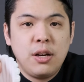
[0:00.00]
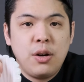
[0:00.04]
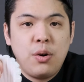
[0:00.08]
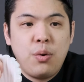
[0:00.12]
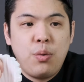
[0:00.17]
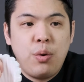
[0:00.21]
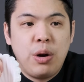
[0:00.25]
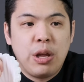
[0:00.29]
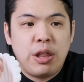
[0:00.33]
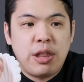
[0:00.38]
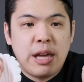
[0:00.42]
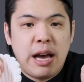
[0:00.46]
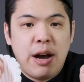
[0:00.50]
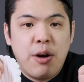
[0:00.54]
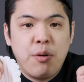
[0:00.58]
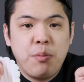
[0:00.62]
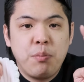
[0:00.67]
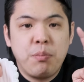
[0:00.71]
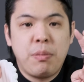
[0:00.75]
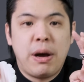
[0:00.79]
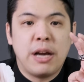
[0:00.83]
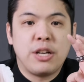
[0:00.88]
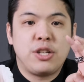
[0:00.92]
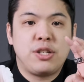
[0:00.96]
without
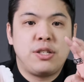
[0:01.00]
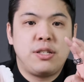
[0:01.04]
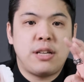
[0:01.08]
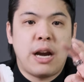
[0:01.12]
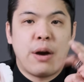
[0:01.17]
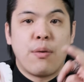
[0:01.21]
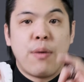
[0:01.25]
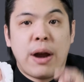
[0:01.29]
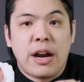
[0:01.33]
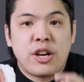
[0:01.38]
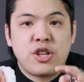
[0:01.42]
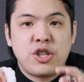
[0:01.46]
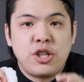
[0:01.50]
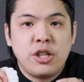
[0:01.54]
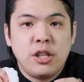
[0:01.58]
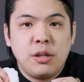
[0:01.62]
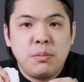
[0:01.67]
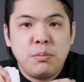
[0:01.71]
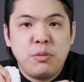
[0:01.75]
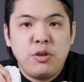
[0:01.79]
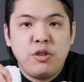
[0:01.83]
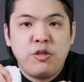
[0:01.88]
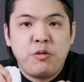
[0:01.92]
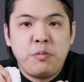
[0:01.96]
much directional
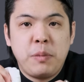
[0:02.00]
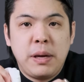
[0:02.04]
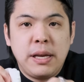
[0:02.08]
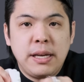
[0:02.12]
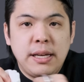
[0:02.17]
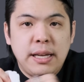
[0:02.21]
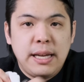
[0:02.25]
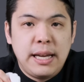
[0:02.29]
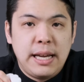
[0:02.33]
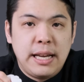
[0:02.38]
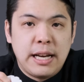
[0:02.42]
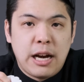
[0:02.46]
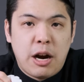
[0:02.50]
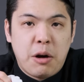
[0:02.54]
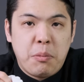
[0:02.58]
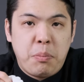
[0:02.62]
movement in our